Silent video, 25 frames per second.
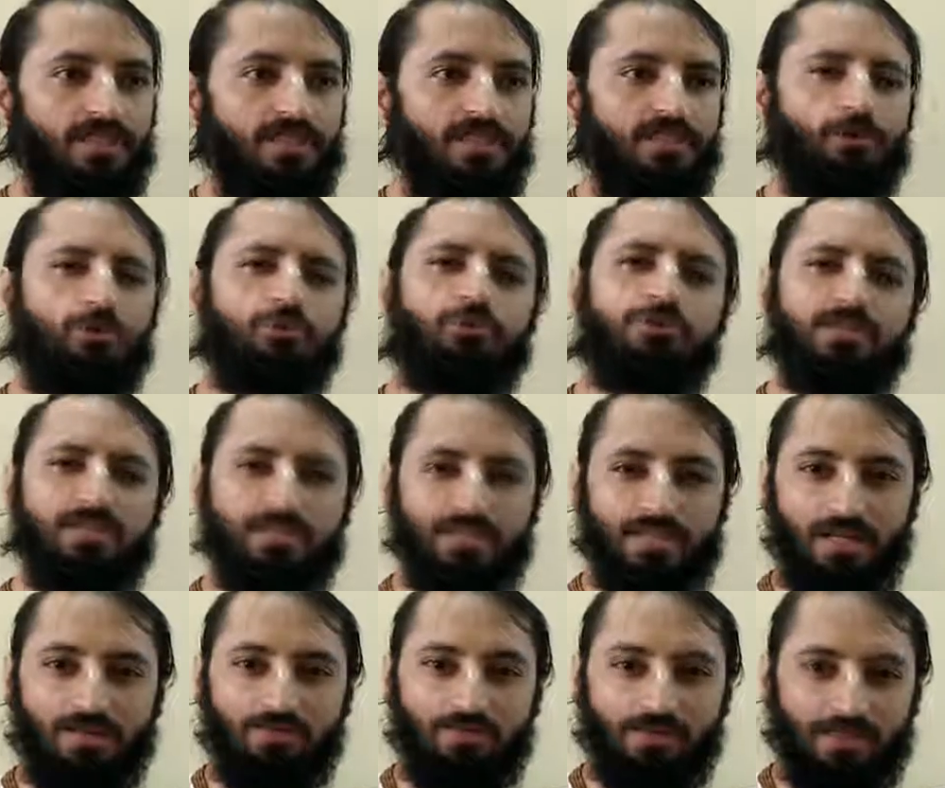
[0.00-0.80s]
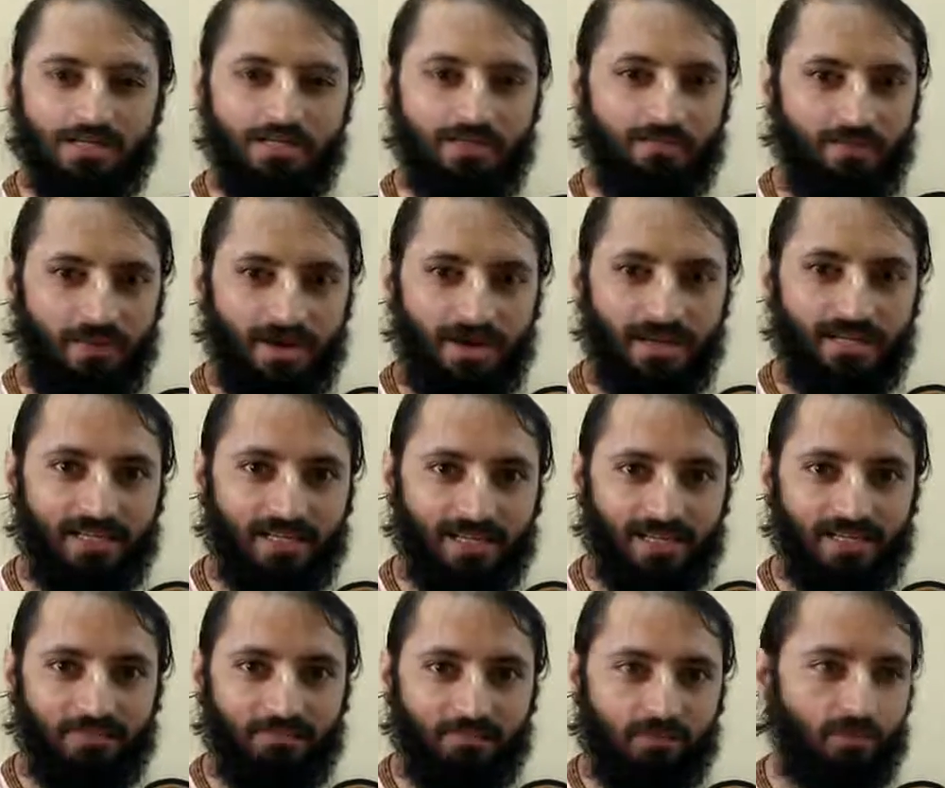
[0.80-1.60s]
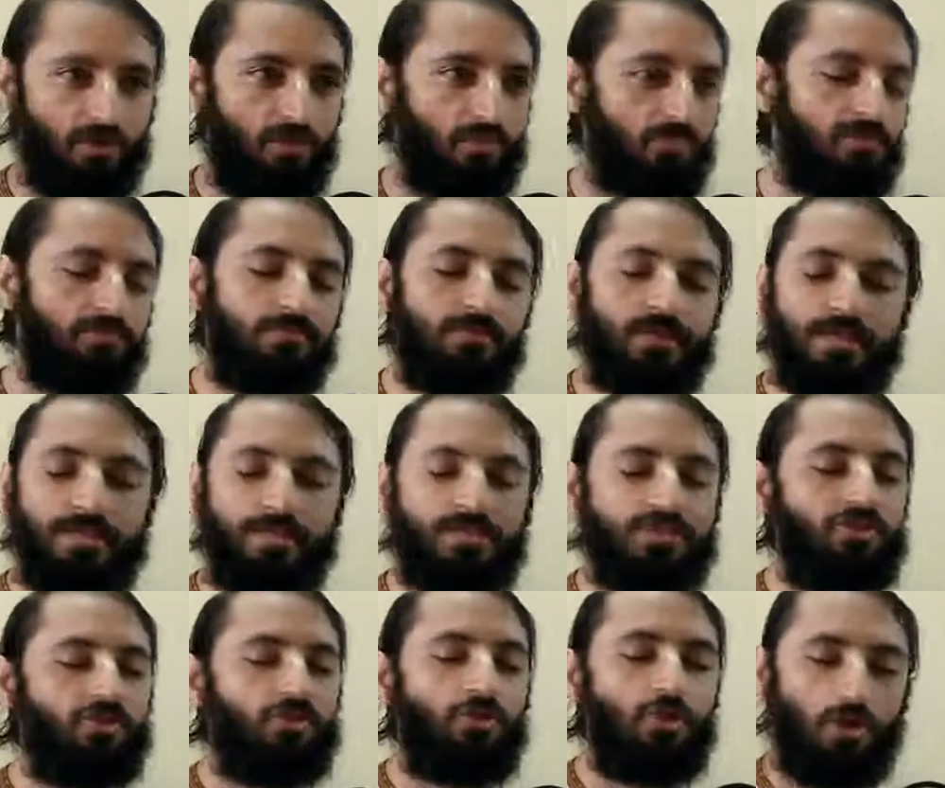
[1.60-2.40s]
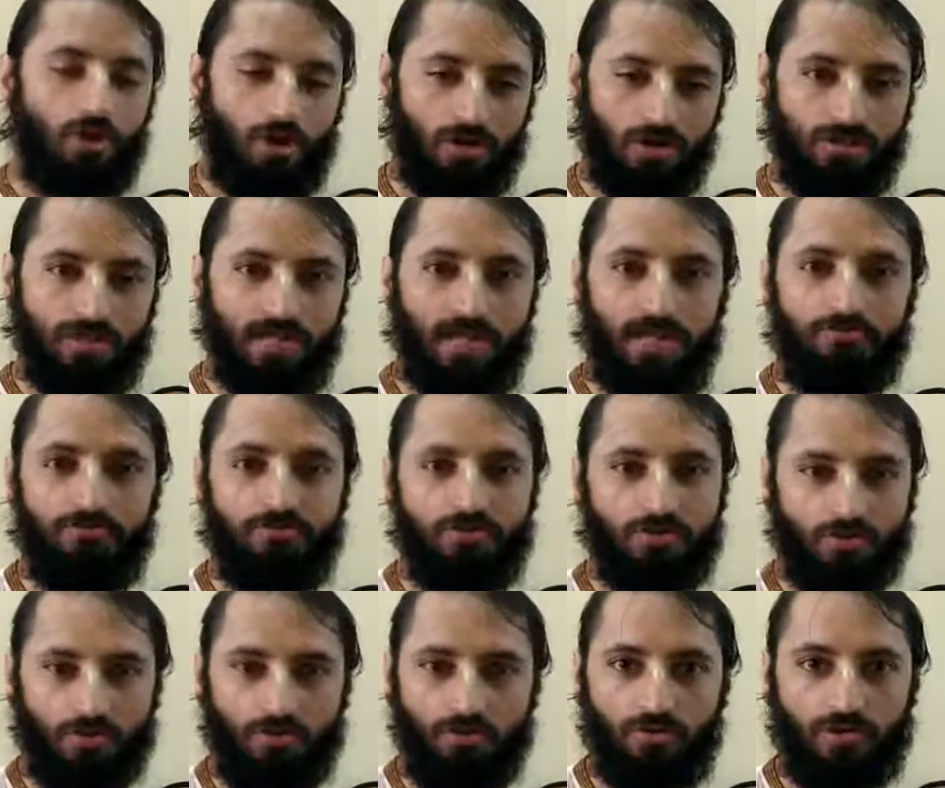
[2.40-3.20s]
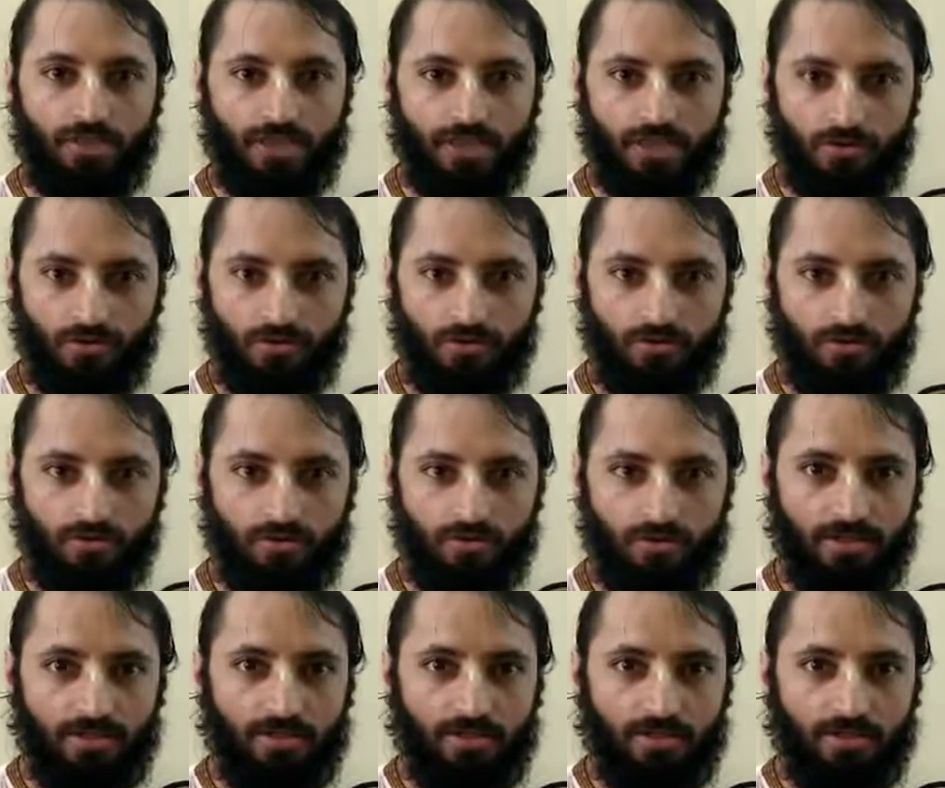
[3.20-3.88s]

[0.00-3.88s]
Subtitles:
devotional service is a part-time job. It's not. Absolutely not.